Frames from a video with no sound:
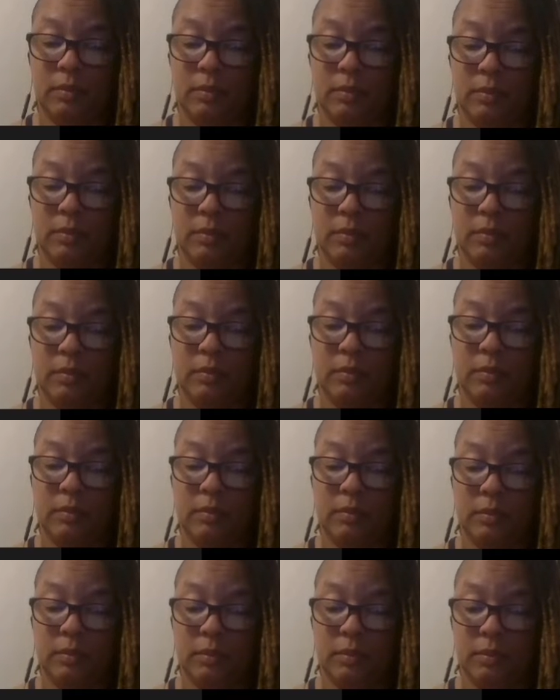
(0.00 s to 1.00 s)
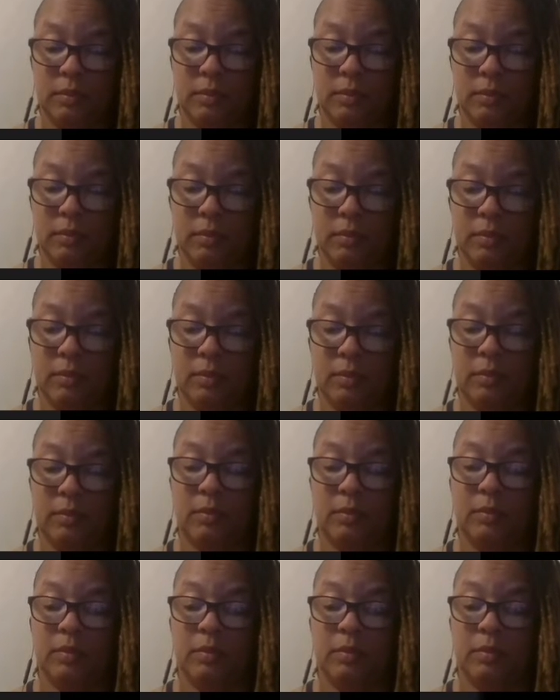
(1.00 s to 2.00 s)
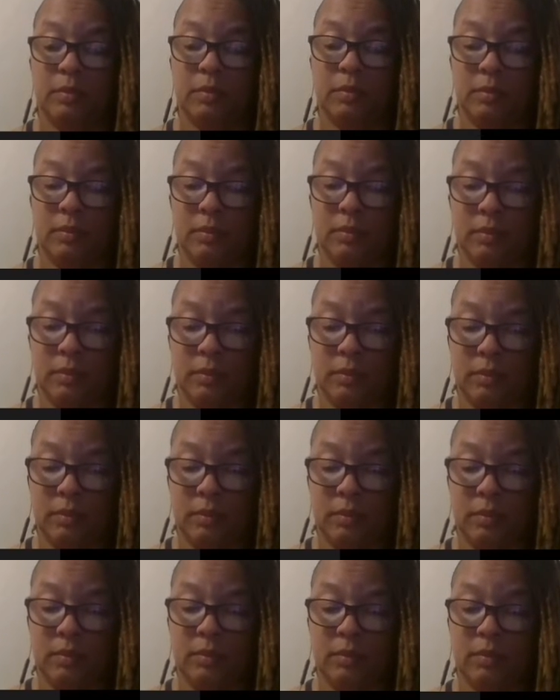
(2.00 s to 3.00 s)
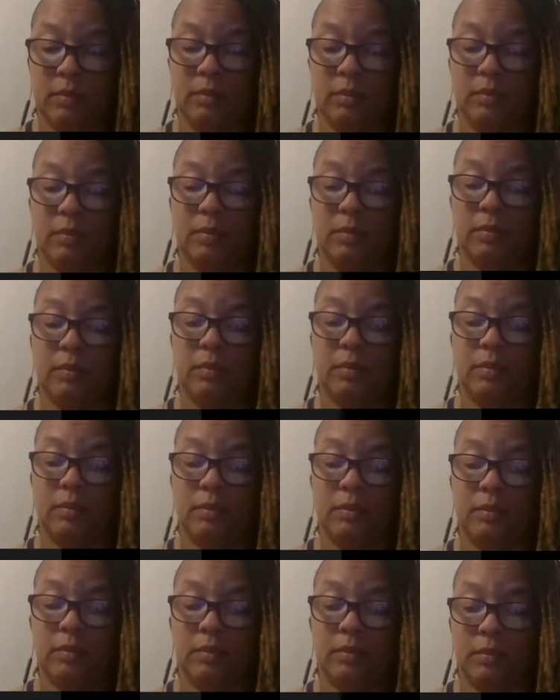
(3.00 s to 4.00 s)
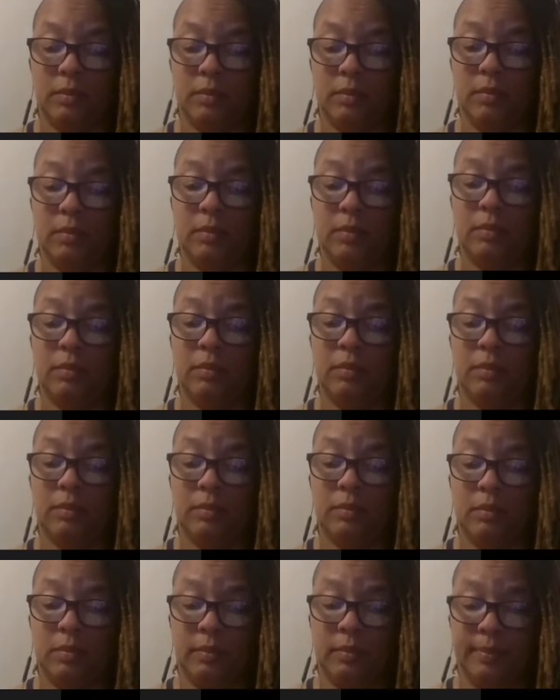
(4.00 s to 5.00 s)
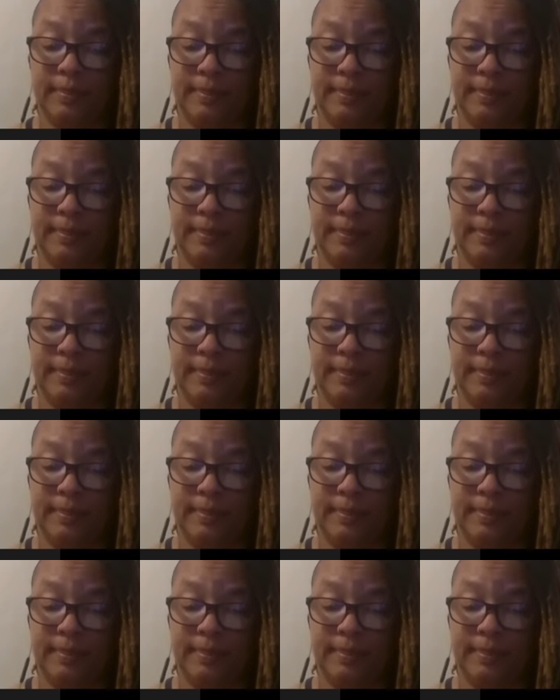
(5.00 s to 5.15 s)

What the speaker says: This person isn't speaking.